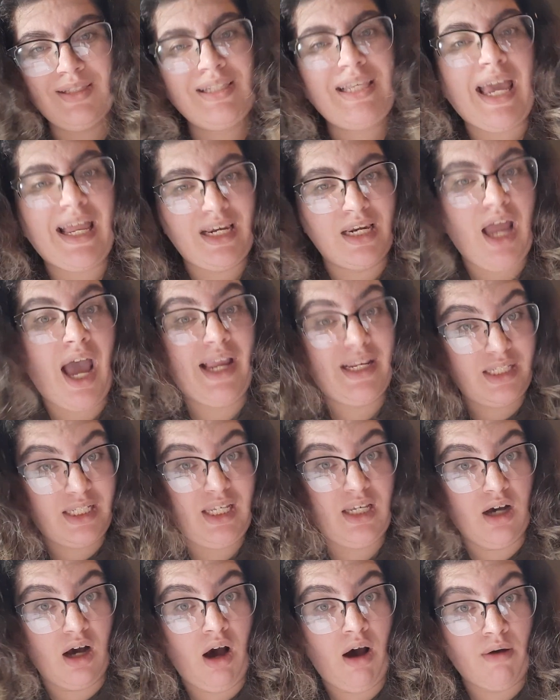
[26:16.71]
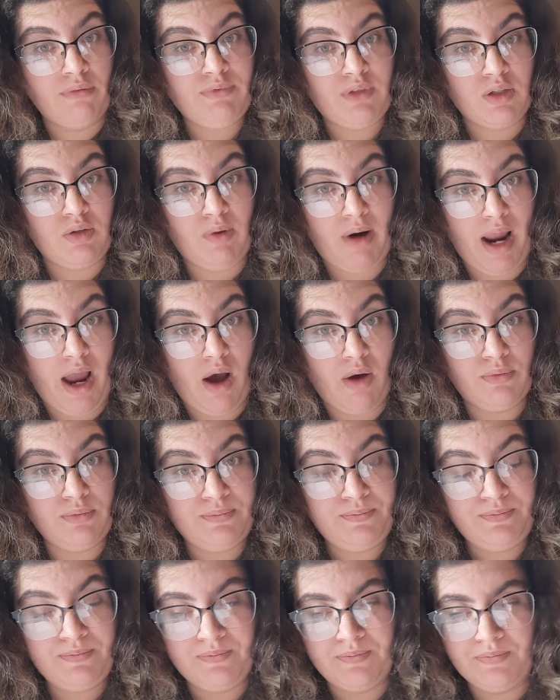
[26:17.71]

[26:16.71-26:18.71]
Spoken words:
get an idea off the ground,